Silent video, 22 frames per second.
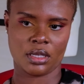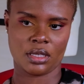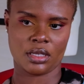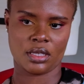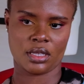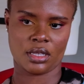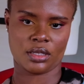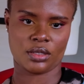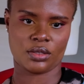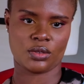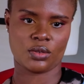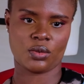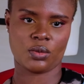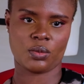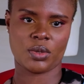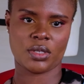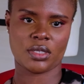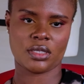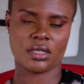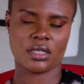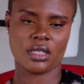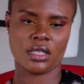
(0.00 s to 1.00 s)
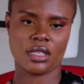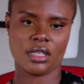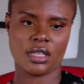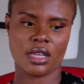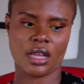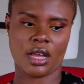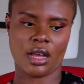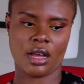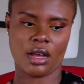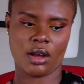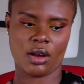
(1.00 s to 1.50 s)
yeah, so
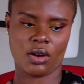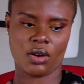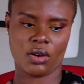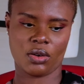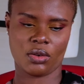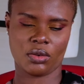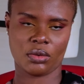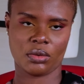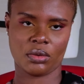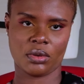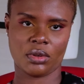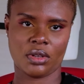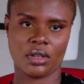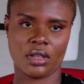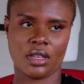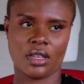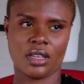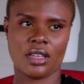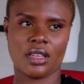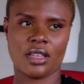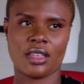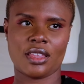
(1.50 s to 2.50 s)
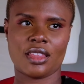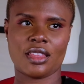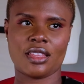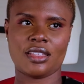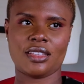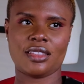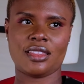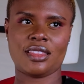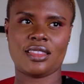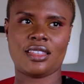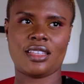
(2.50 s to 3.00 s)
basically how
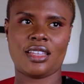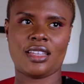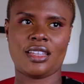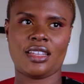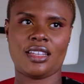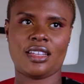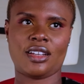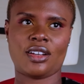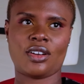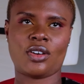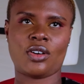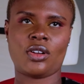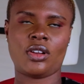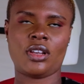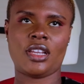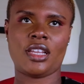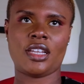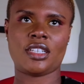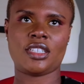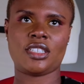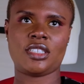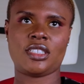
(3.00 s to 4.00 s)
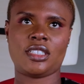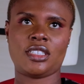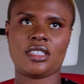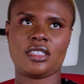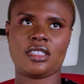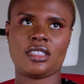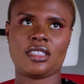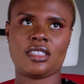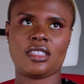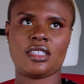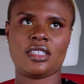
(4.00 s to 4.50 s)
the
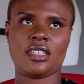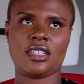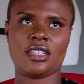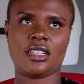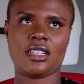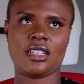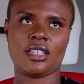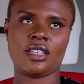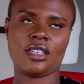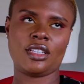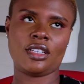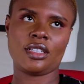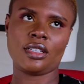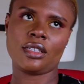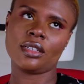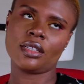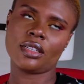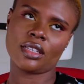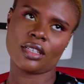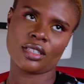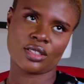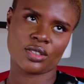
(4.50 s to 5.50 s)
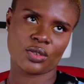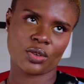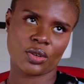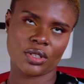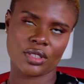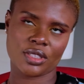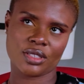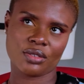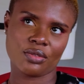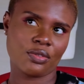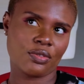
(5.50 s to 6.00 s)
collection is
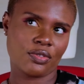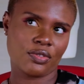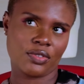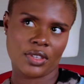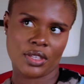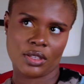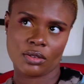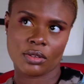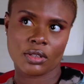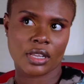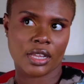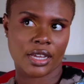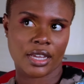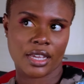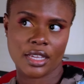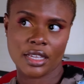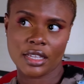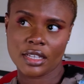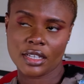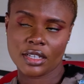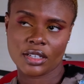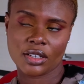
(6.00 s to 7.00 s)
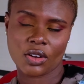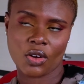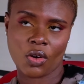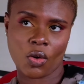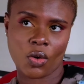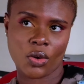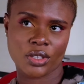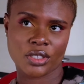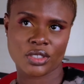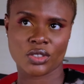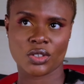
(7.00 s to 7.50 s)
going to feel like,
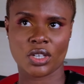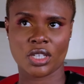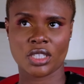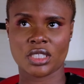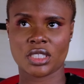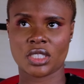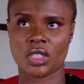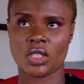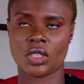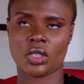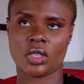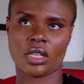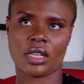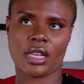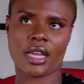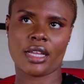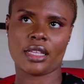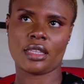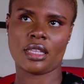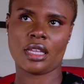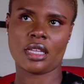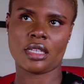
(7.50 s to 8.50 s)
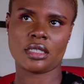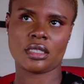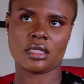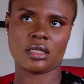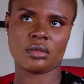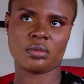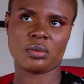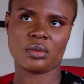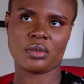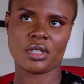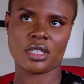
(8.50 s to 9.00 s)
or it's going to look like, the
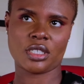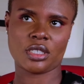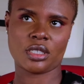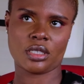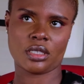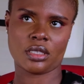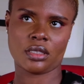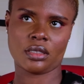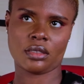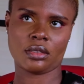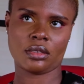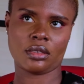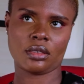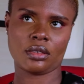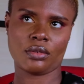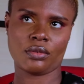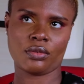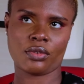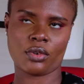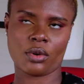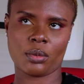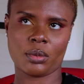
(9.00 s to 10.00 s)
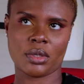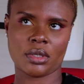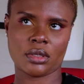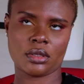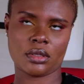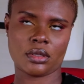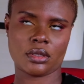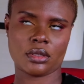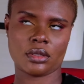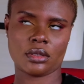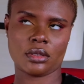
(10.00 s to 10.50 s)
inspiration from
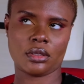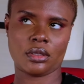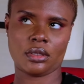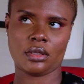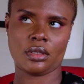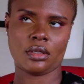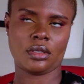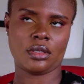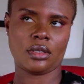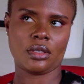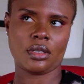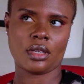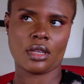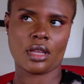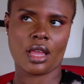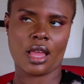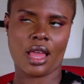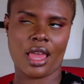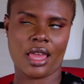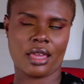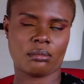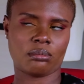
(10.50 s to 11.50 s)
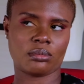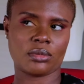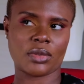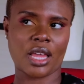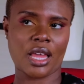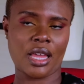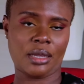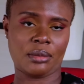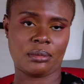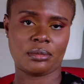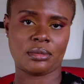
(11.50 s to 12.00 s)
it.
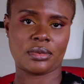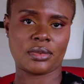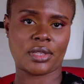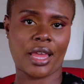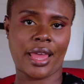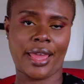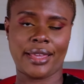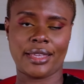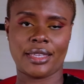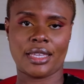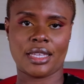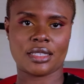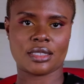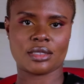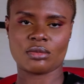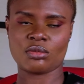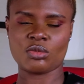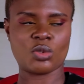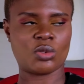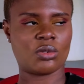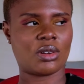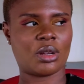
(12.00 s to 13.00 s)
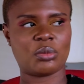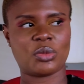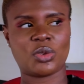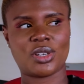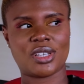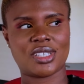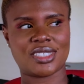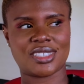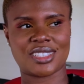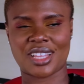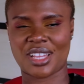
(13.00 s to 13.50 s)
I guess, no, I'm not
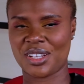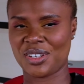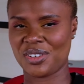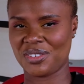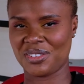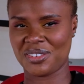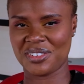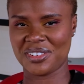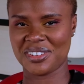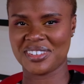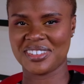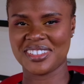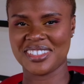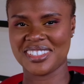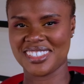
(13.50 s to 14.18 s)
guessing, I know.